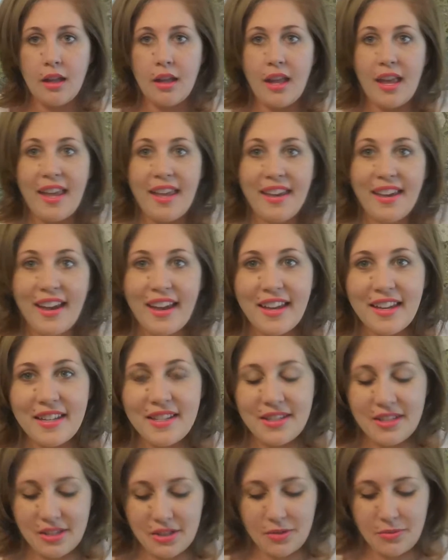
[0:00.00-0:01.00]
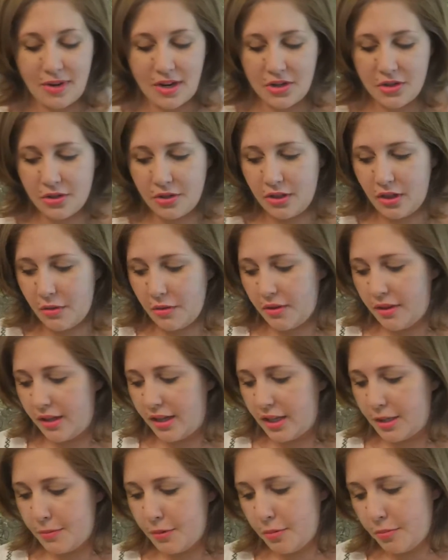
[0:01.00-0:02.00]
Hey guys, it's Rachel here with
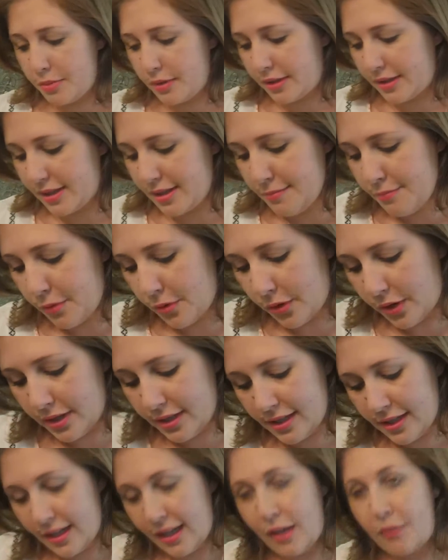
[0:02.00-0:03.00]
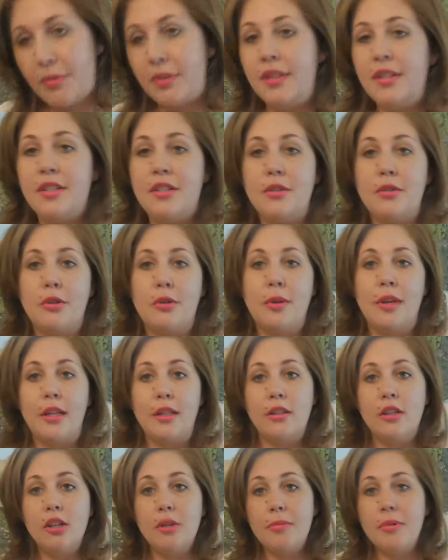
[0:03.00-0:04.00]
Usborne Books and More, and today I wanted to do a quick
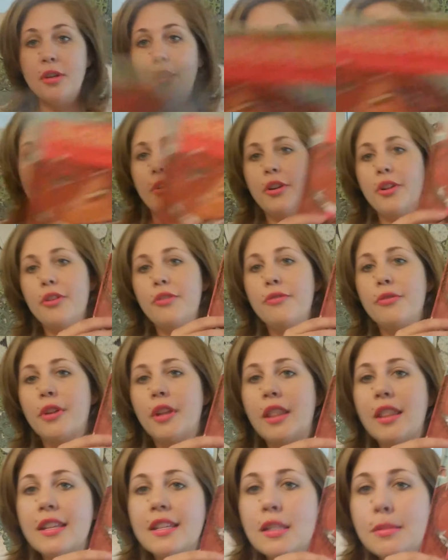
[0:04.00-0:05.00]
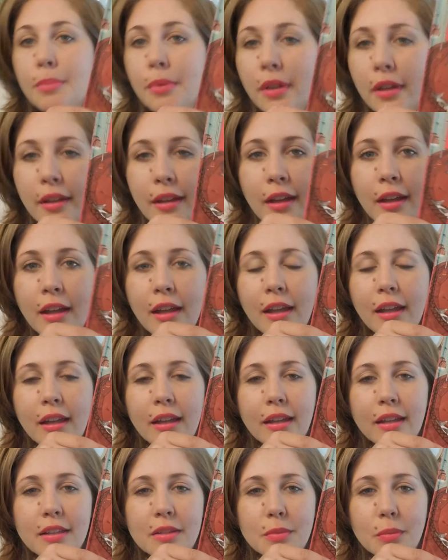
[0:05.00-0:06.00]
lookbook for you for this book.
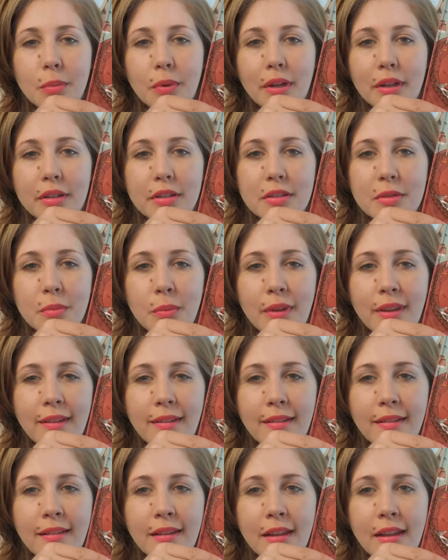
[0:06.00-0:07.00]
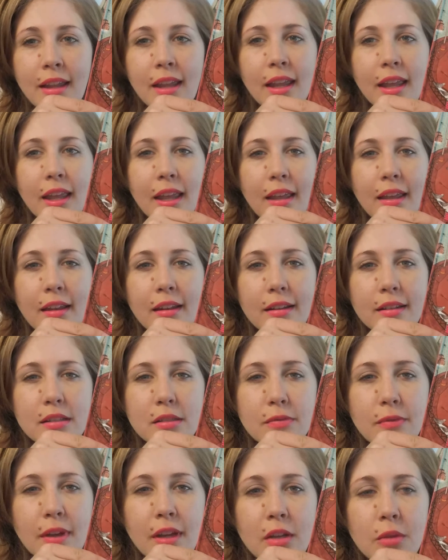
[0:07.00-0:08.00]
It's Where's Will, and
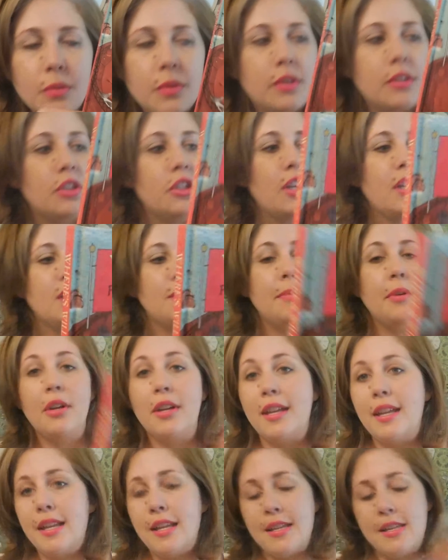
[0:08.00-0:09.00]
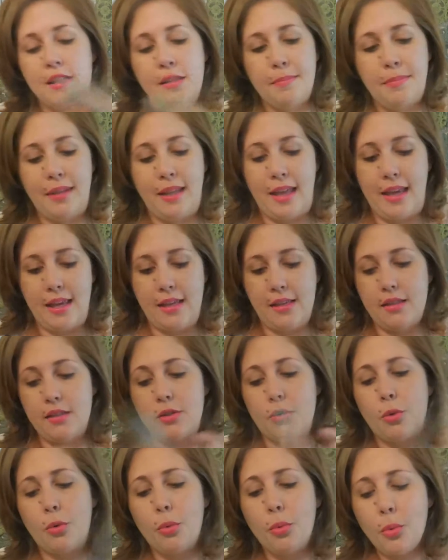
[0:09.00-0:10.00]
it's Find Will Shakespeare in His Plays.
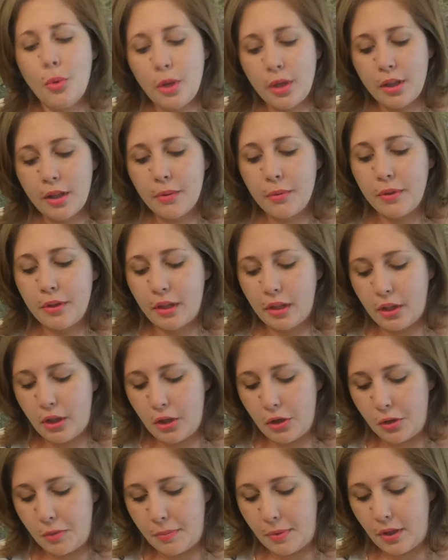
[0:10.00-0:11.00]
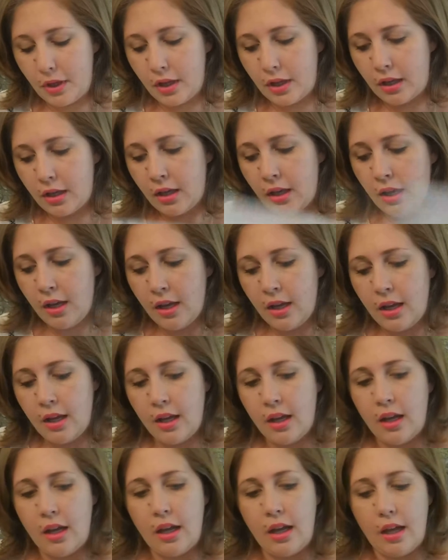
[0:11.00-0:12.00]
It's a really, really cute book.
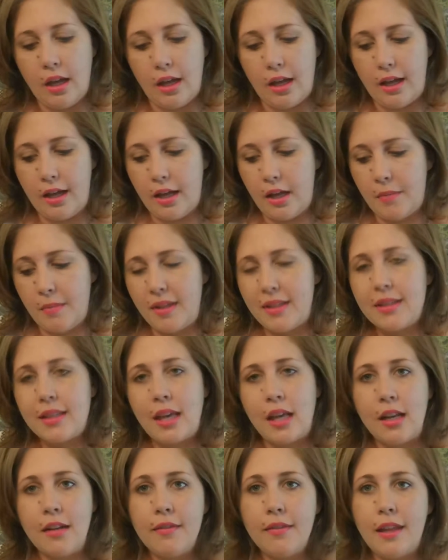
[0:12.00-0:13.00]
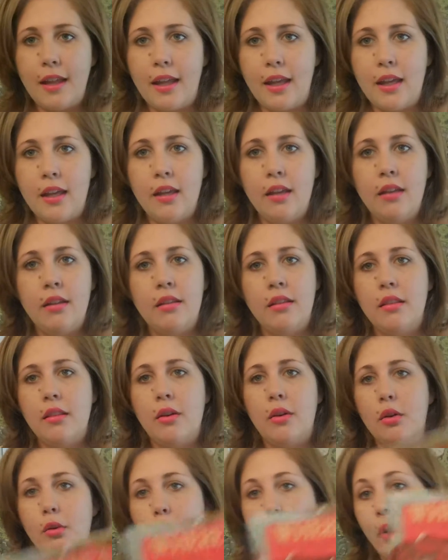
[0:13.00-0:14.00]
Um, it's kind of like the
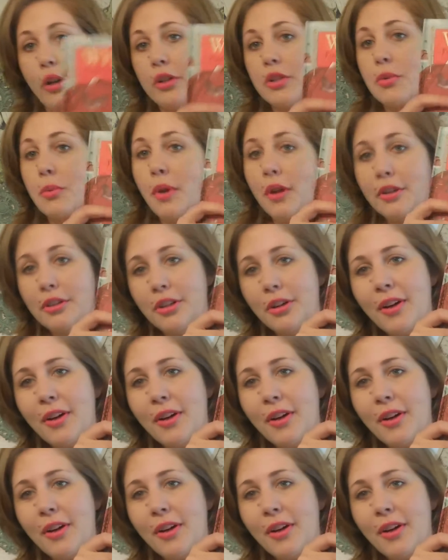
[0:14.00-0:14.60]
whole Where's Waldo.